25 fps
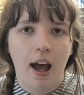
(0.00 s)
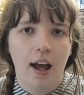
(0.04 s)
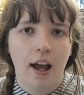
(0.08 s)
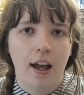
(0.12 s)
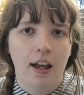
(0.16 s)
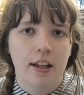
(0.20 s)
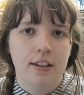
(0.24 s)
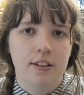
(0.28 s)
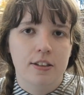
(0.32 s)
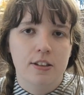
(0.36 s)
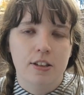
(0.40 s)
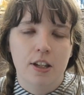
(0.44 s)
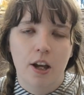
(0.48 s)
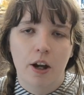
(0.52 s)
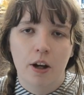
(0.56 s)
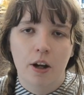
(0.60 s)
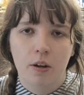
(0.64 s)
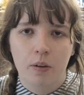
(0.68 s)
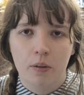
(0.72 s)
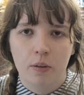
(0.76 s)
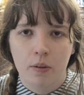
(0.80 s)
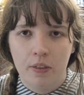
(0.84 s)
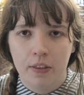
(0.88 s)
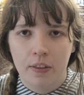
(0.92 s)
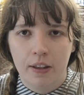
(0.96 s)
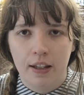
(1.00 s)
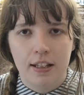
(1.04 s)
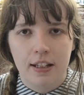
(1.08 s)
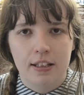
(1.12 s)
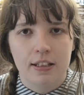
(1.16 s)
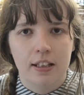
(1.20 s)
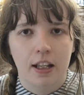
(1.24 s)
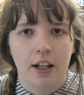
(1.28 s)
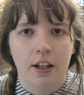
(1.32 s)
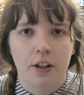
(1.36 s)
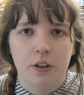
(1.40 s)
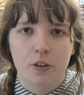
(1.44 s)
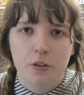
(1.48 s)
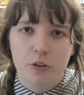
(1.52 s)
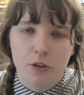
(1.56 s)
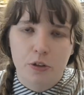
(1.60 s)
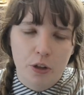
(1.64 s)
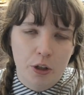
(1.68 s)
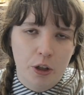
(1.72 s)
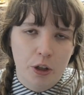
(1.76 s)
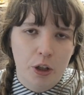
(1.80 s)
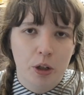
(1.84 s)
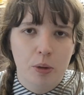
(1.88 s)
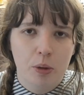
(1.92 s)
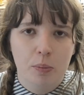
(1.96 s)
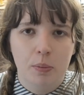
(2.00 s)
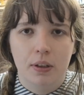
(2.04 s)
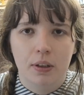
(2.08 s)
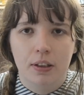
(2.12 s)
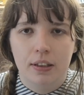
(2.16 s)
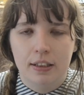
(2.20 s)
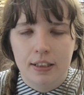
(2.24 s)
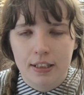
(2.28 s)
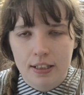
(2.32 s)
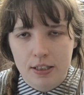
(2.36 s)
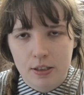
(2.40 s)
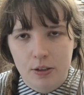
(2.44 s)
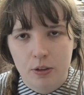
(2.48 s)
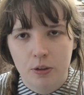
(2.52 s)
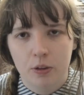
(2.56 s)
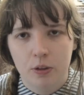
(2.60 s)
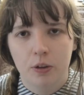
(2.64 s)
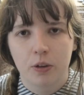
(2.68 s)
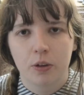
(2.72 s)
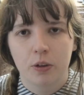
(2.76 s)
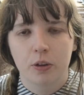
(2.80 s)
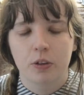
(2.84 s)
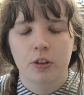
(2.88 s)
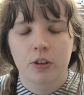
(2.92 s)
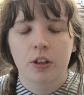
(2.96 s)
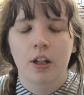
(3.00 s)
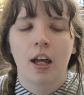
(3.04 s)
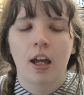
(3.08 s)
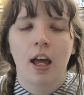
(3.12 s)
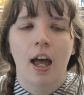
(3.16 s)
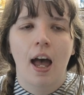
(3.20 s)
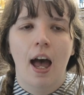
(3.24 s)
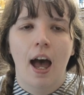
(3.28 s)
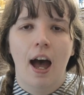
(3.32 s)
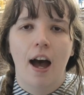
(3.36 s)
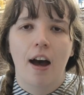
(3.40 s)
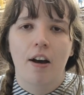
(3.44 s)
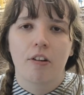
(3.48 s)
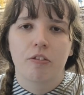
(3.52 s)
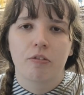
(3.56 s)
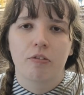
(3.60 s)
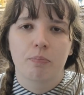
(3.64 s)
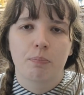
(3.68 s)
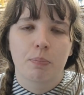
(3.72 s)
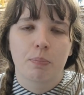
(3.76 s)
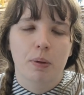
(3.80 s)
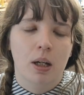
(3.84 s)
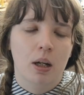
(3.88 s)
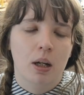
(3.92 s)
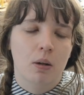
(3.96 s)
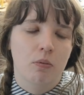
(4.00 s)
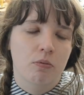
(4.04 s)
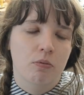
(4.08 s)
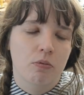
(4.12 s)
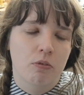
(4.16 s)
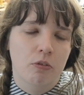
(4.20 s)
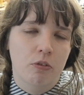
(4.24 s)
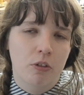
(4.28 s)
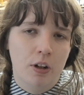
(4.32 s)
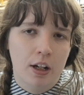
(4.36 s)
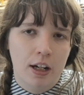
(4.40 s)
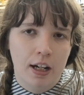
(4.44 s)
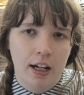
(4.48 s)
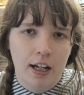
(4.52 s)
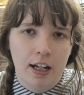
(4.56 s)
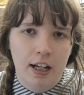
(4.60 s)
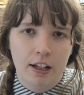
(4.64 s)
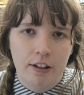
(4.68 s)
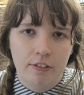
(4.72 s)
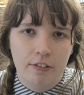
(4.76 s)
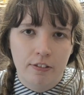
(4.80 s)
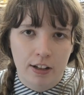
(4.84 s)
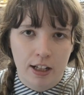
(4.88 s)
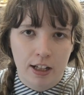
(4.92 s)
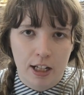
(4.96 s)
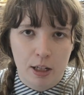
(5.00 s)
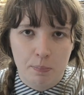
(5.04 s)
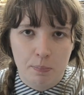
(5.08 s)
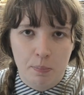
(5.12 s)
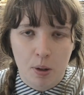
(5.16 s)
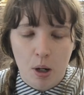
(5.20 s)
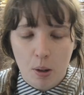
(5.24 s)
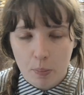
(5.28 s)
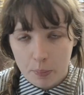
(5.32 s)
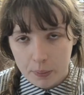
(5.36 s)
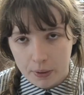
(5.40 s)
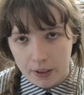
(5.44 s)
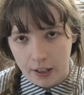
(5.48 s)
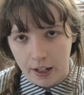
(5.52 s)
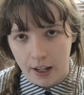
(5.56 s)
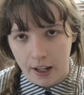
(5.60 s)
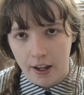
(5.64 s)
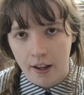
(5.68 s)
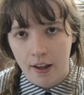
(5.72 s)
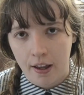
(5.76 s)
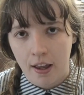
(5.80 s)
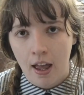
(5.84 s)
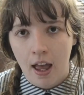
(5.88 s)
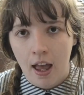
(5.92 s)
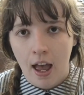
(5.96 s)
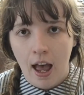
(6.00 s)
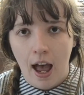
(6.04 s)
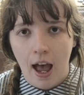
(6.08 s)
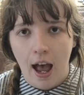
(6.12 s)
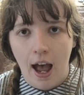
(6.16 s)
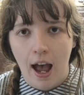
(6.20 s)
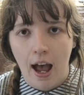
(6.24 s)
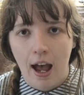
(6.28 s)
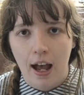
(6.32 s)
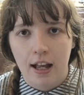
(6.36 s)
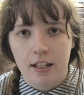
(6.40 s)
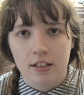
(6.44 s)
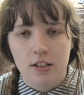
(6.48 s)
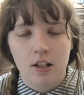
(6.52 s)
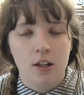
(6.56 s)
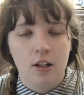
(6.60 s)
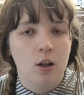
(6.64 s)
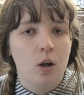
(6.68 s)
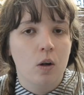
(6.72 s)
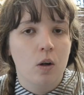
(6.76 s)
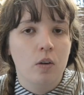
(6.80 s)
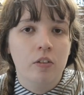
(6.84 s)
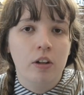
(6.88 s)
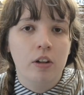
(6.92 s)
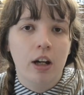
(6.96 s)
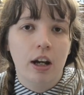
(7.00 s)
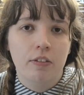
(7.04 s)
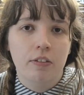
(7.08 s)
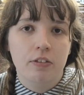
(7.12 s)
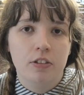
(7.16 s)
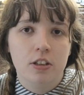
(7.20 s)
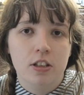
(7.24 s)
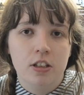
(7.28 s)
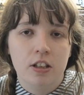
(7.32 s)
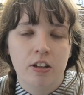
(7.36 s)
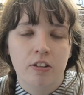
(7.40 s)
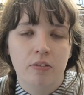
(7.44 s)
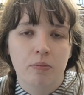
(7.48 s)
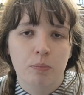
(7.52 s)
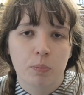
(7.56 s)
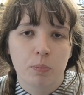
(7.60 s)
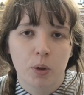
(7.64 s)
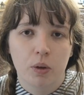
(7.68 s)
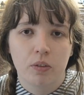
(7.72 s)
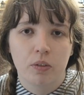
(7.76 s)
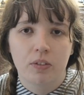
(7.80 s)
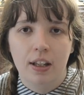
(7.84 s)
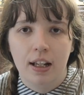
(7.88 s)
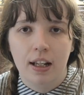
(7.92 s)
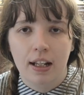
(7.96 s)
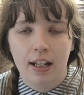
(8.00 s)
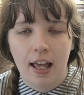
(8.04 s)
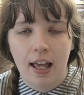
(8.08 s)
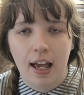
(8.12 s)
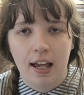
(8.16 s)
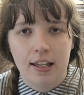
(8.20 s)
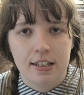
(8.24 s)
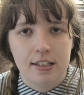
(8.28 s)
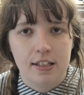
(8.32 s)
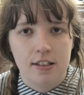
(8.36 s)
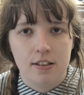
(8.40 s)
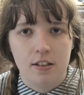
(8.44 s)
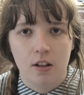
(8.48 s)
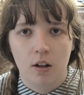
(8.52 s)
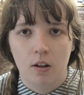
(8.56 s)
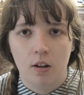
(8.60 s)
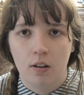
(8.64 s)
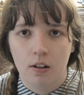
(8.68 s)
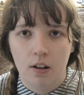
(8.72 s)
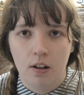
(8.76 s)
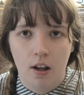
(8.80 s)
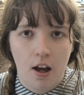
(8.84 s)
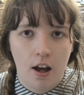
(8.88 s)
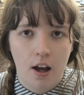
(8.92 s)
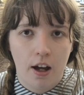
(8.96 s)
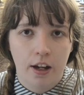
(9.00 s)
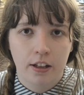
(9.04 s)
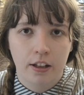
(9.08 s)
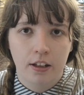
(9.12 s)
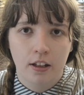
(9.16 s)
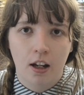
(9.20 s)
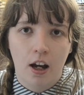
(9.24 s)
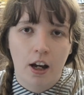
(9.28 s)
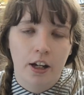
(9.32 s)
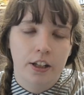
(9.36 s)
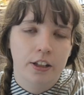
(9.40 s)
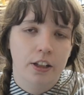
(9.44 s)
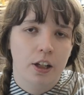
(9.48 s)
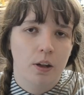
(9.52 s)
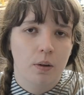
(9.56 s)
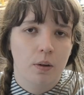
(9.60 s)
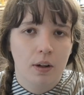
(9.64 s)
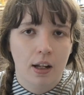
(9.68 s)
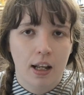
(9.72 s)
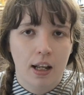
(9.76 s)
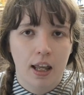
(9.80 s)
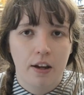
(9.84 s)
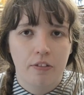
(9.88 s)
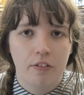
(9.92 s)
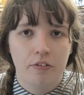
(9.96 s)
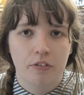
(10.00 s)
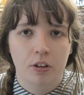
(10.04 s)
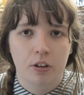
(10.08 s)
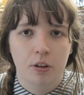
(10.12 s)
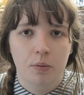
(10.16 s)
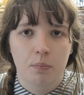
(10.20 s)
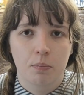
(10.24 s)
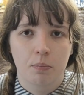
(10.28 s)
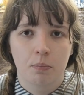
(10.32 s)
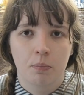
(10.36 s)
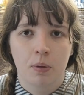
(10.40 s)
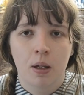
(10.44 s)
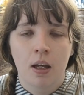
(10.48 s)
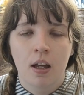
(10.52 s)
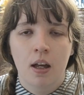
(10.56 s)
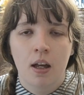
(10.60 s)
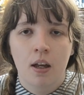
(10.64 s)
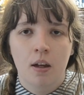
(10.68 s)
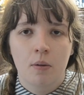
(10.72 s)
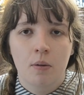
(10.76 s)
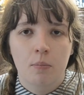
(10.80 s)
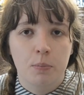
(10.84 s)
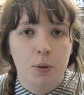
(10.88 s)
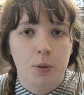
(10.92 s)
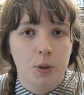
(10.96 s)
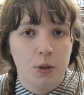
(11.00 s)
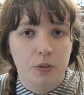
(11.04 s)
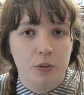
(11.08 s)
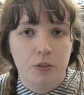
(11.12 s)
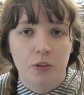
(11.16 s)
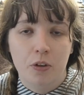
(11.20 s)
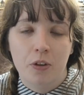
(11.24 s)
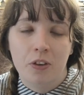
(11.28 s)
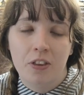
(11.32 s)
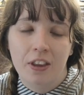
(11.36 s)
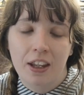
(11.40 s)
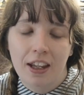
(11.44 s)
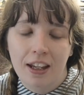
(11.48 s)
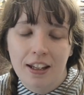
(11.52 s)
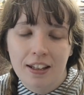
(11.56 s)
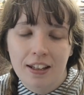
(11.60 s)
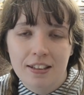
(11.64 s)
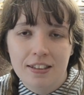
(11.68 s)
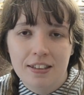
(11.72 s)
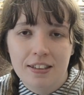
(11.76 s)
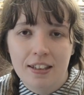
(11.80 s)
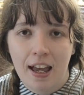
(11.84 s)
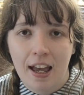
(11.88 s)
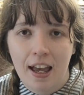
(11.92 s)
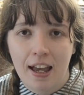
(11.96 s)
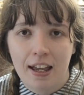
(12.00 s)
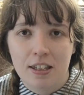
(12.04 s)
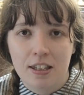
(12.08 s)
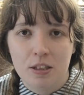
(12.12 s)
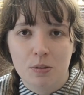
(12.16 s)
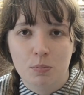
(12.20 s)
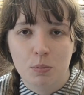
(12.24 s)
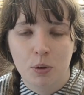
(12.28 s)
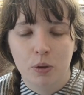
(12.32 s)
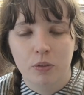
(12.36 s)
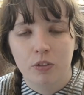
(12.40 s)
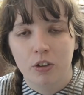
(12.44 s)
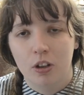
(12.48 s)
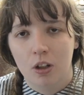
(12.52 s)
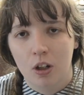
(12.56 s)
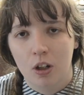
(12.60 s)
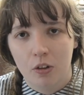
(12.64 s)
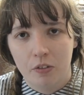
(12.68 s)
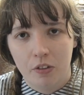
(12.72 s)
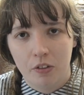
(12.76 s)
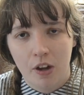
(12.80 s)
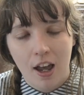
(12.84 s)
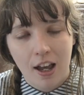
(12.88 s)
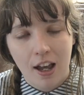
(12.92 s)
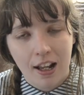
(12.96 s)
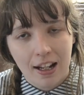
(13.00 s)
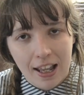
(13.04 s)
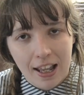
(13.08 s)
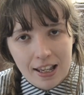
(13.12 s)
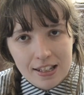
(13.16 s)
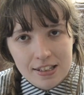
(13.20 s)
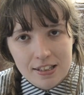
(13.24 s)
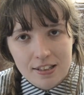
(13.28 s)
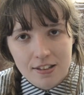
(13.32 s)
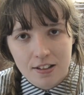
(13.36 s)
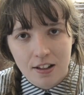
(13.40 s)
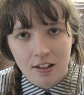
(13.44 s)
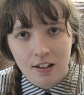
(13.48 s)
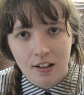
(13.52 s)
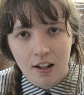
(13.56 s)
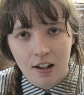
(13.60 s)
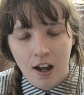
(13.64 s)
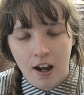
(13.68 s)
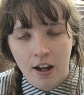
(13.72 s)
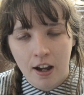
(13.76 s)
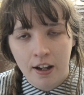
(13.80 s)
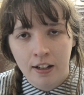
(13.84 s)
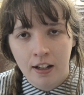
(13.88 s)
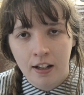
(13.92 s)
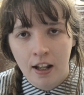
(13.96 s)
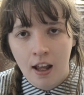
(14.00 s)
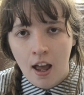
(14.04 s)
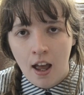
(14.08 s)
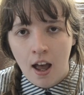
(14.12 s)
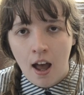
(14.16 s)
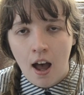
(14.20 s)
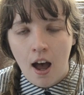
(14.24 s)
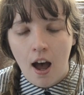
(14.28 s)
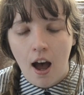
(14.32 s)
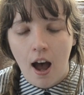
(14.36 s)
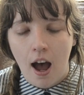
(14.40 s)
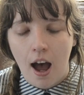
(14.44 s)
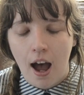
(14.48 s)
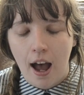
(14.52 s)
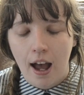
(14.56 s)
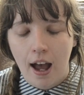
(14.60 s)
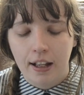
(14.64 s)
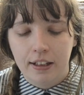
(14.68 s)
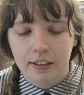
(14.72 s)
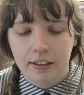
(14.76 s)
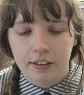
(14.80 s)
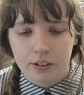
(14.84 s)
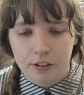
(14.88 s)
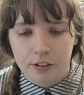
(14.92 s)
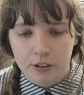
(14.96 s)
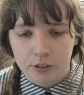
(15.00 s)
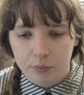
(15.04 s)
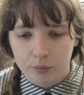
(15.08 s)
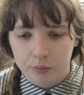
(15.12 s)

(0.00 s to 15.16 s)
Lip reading: And so things like Zoom and Discord have become really, really popular, and a lot of crafters have moved their classes online. I know Claire from Beautiful Things has moved a lot of her classes online, and